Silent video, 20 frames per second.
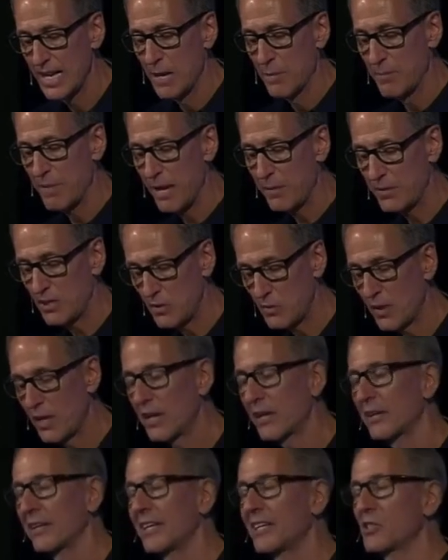Maybe you
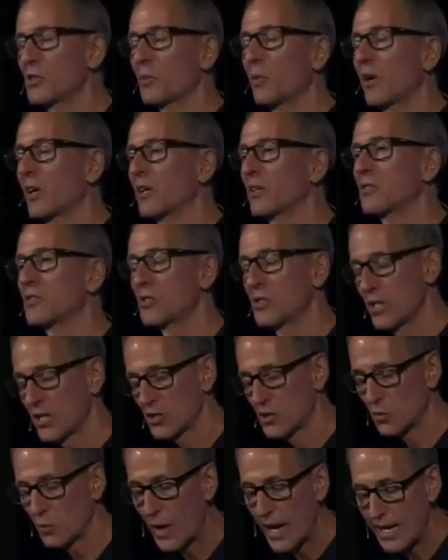hear these words,
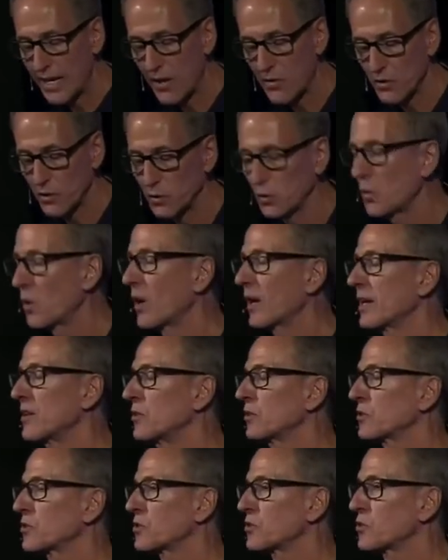just wait on the Lord and
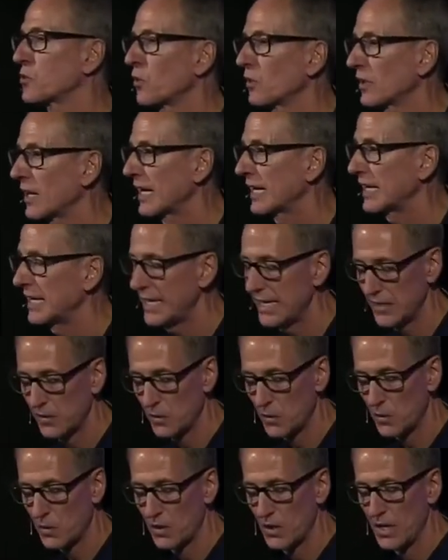you'll soar like an
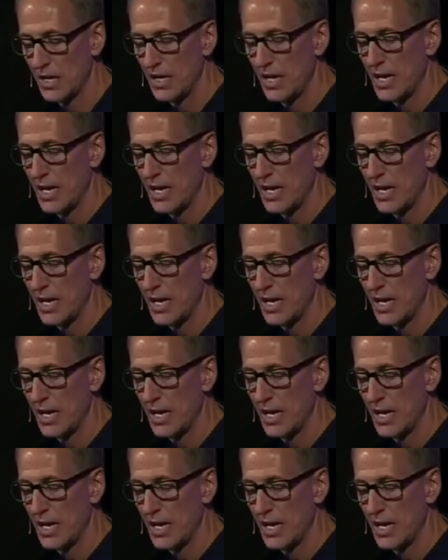eagle.